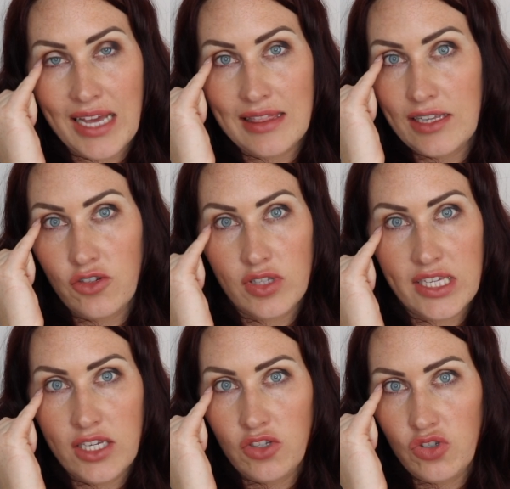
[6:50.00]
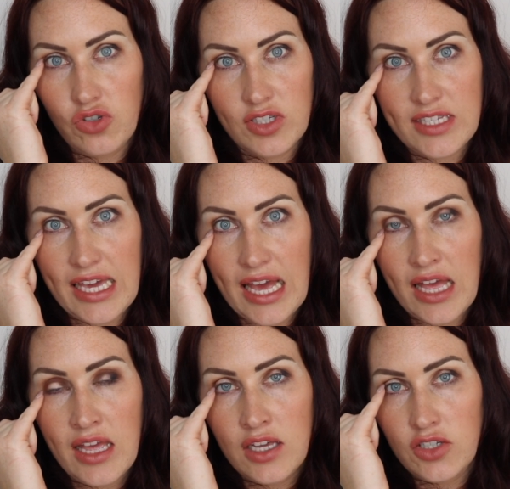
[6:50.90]
eye, literally just
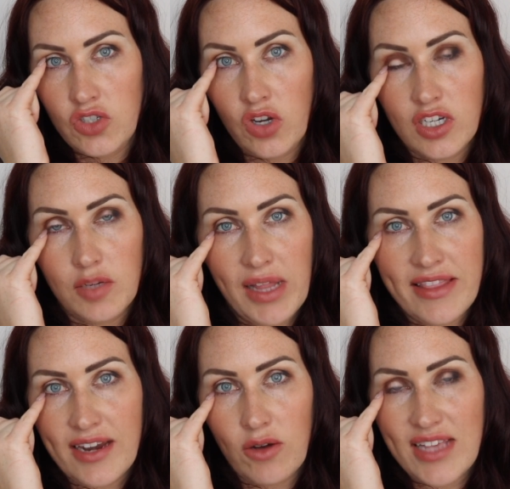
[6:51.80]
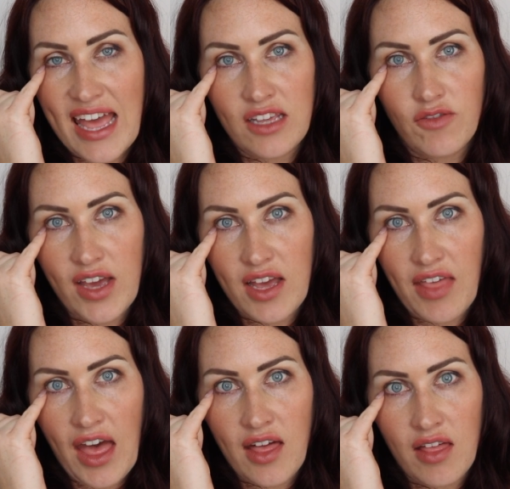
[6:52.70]
here. She's not going to blend it out any
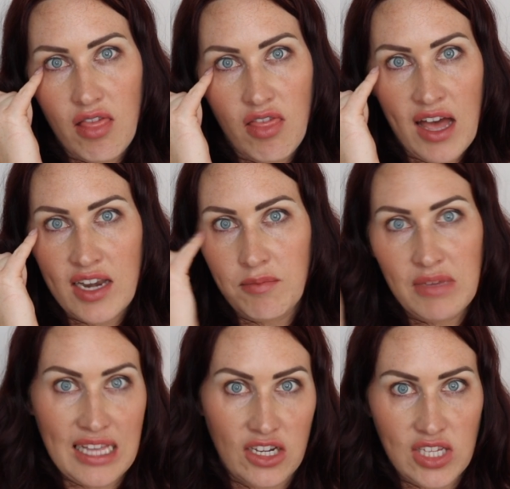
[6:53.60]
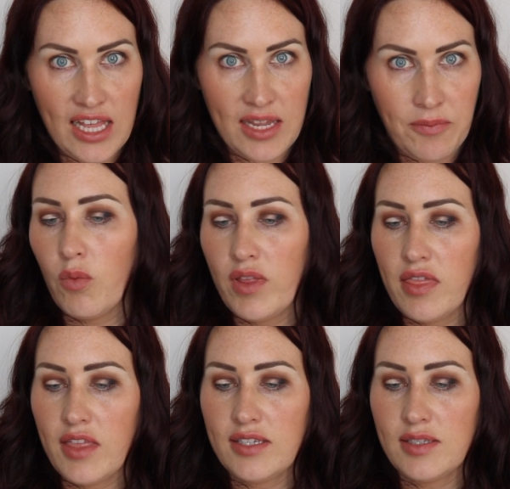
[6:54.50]
further than my lash line
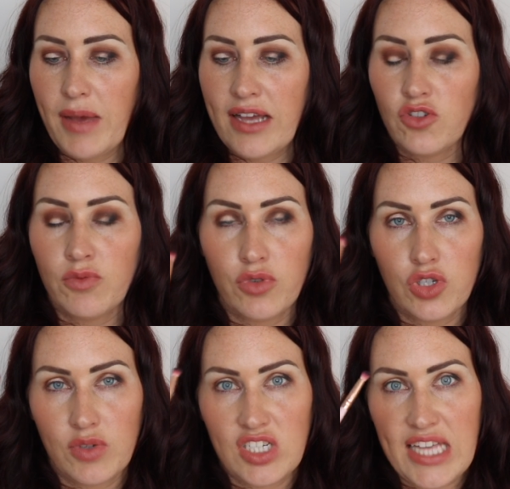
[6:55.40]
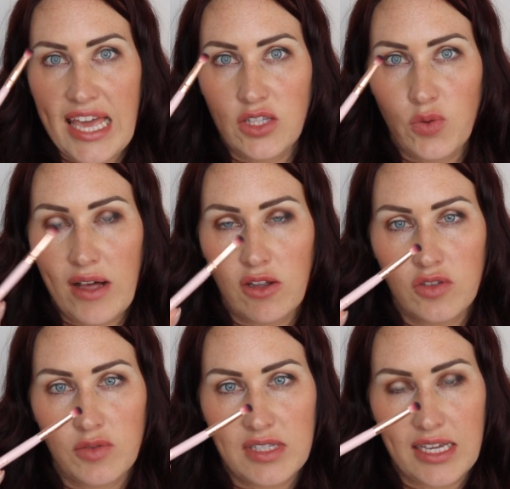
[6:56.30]
with this Spectrum brush, which is
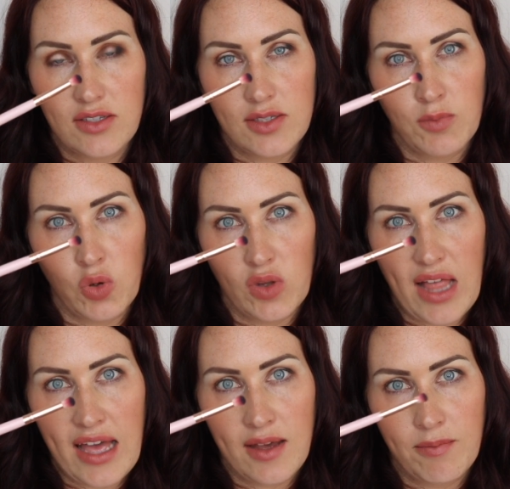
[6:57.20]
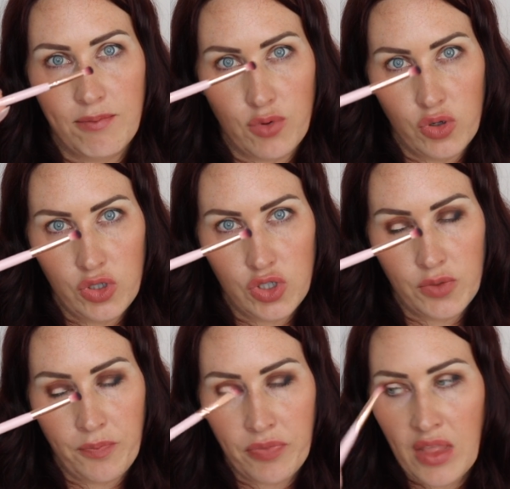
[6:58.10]
A12, so it's like a smaller
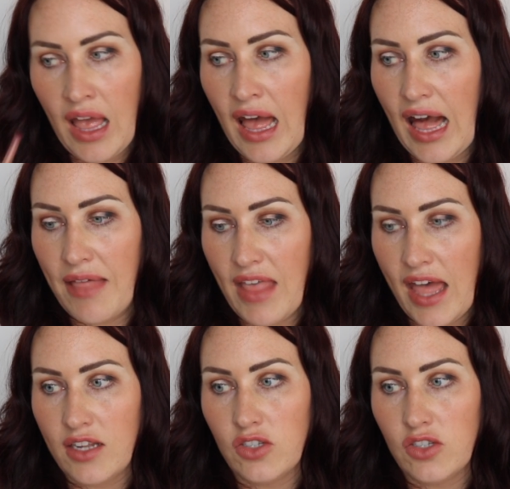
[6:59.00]
brush. And then